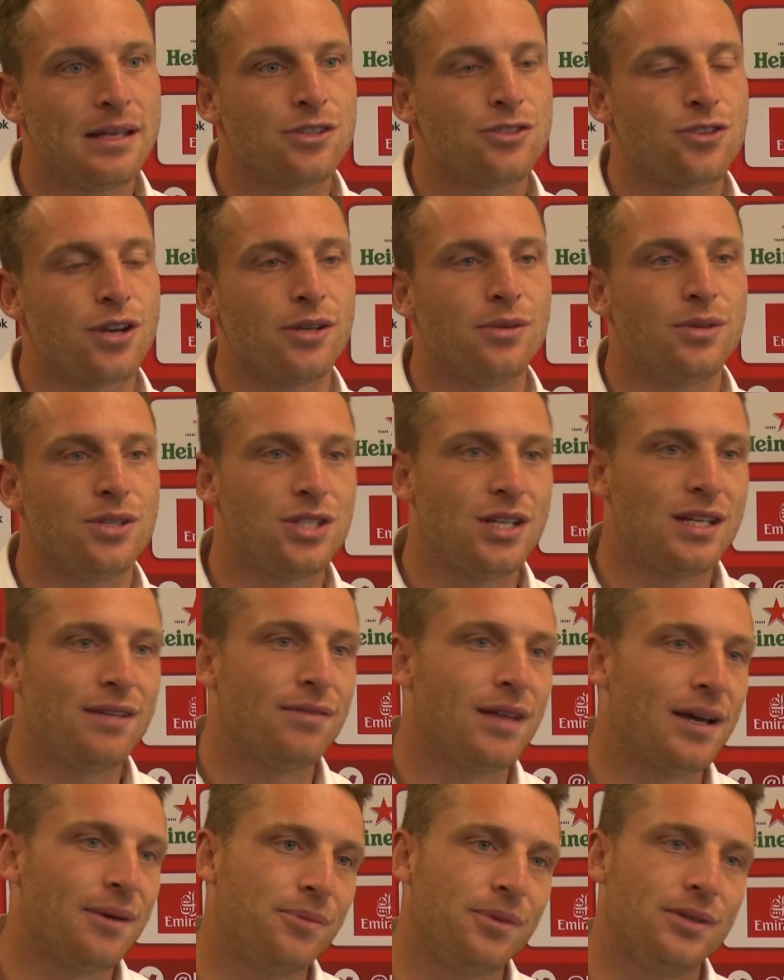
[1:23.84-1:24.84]
trying to
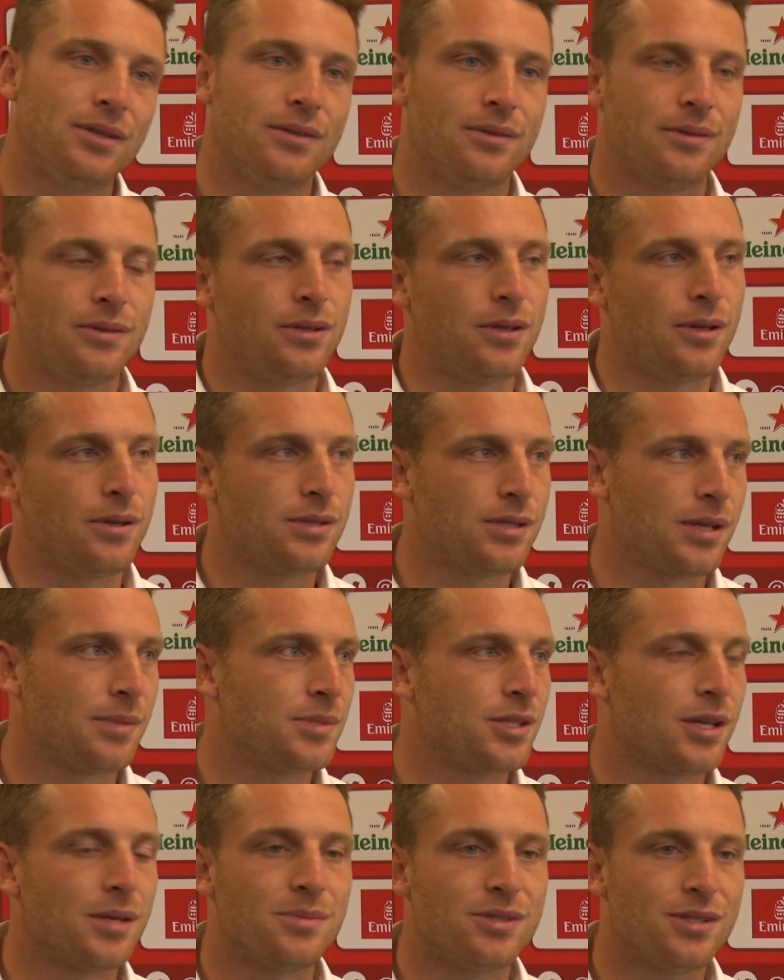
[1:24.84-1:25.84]
achieve that, and when, you know,
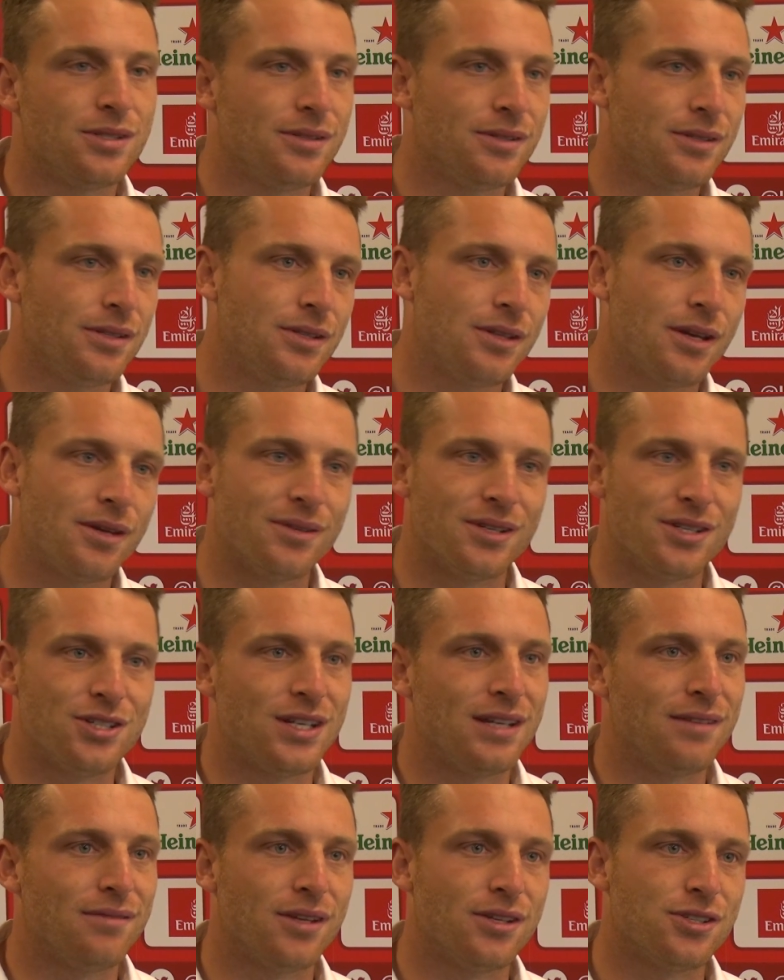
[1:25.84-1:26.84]
sometimes you don't
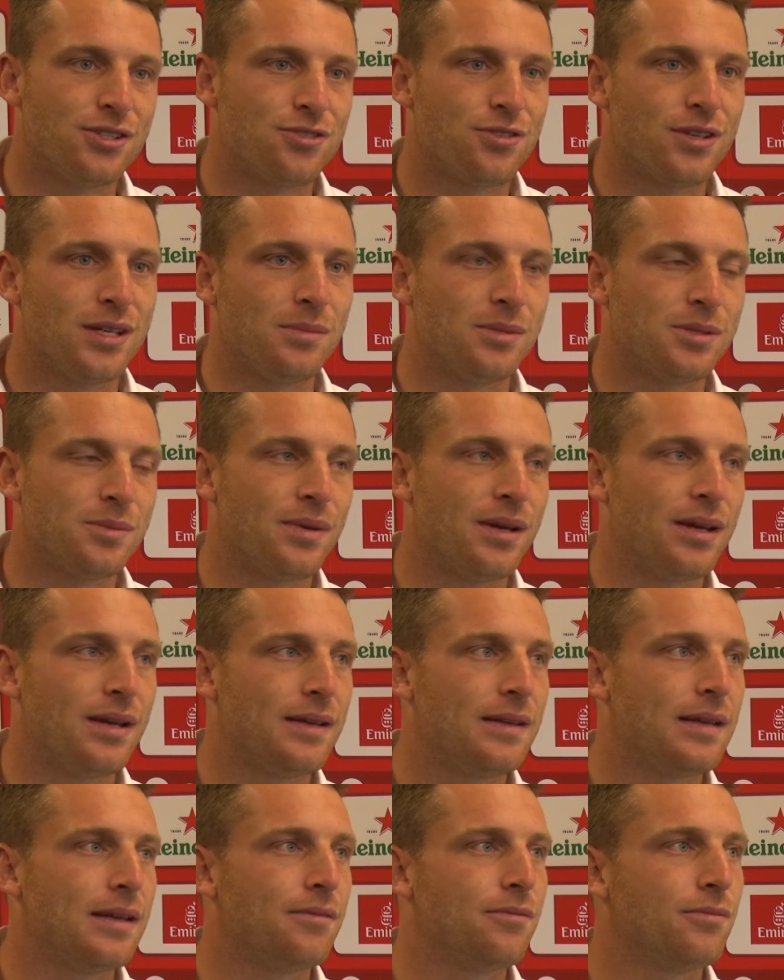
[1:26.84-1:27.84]
achieve those dreams, but
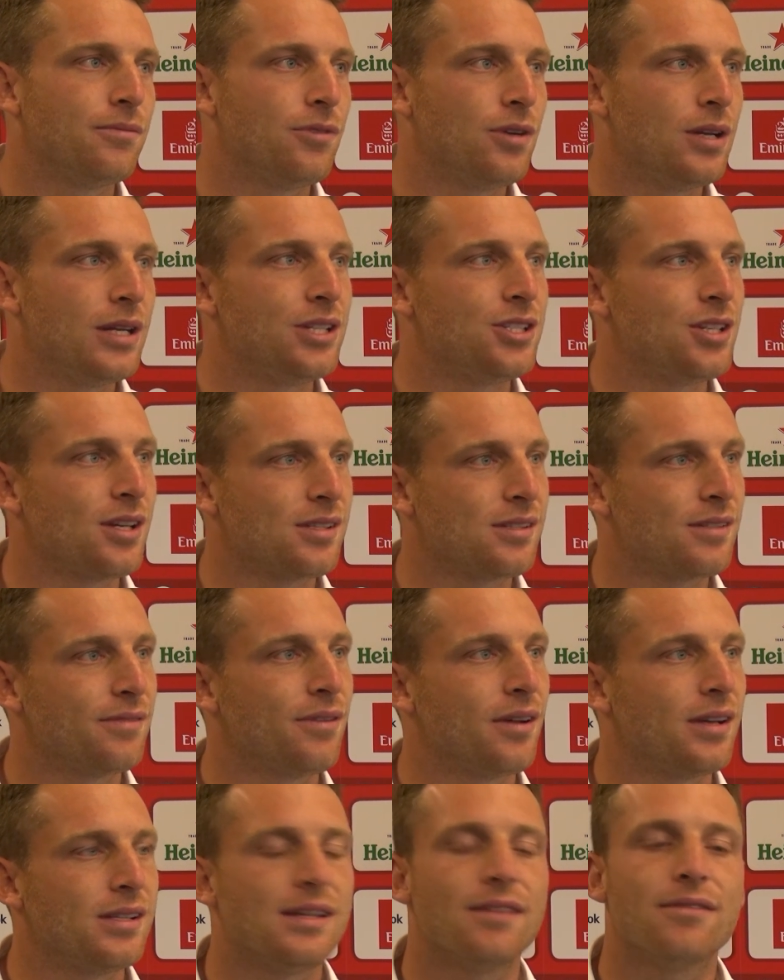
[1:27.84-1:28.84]
it really
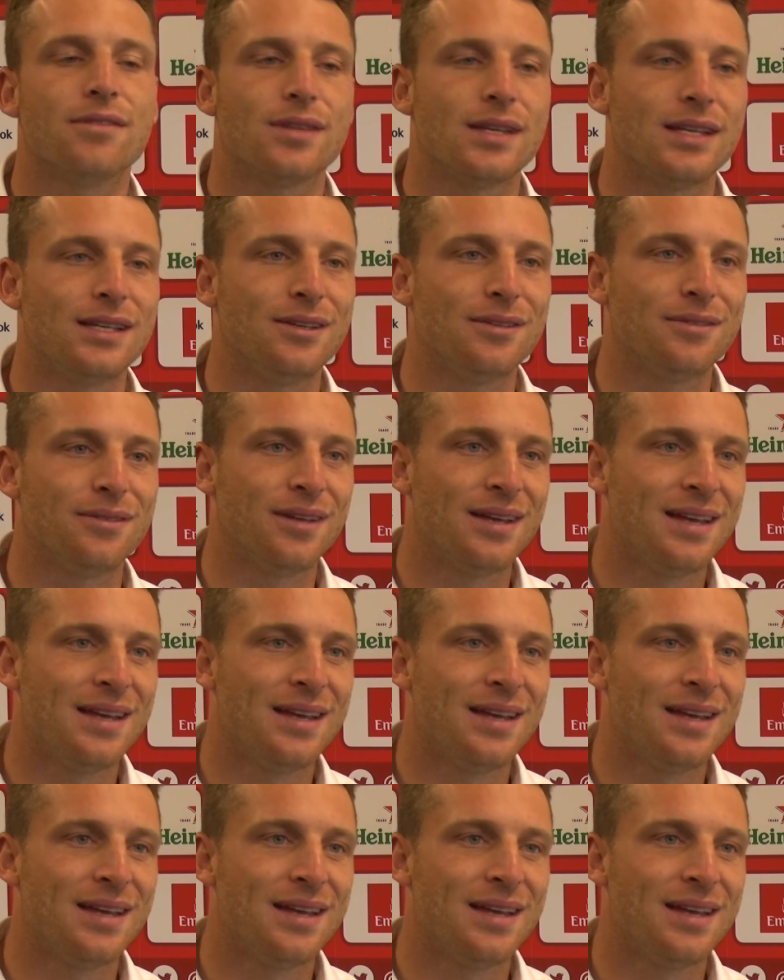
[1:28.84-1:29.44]
justifies everything